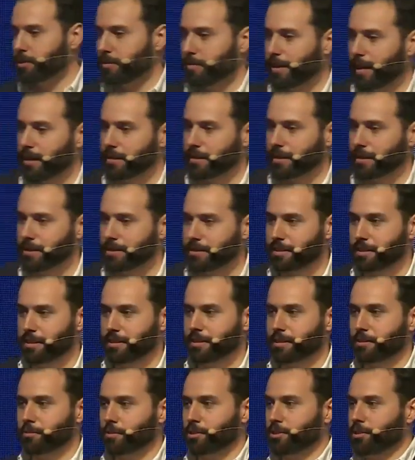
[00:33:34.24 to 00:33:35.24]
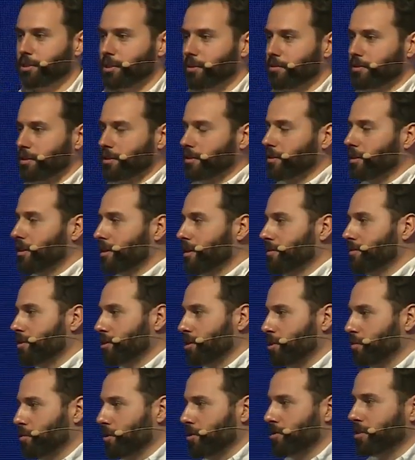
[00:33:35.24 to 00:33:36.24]
about this is it resolves a lot of
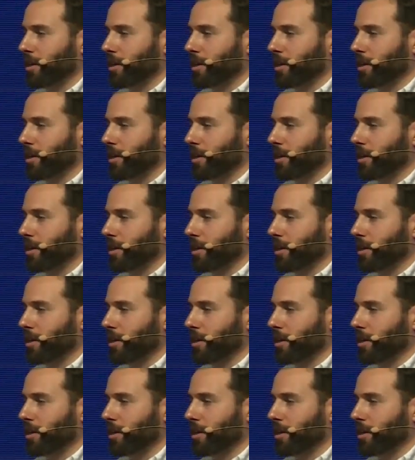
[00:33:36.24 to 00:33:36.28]
disputes.